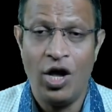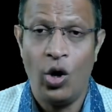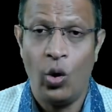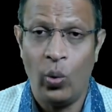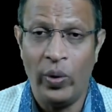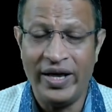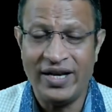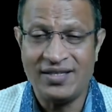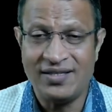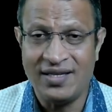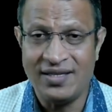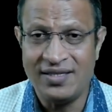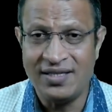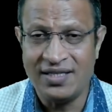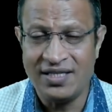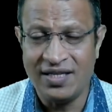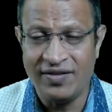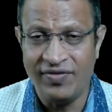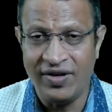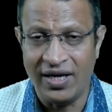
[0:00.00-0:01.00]
where
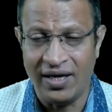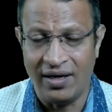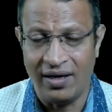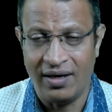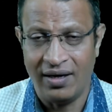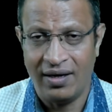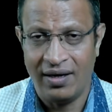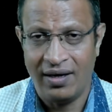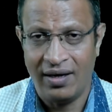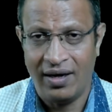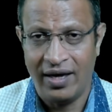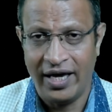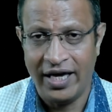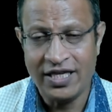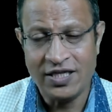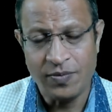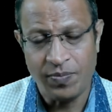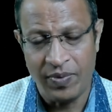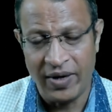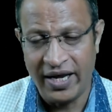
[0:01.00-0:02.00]
CCTV
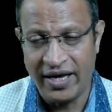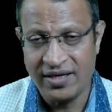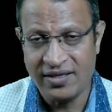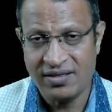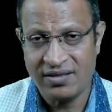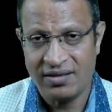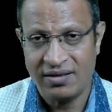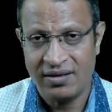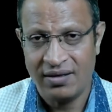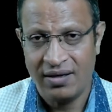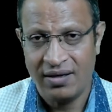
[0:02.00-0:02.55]
is placed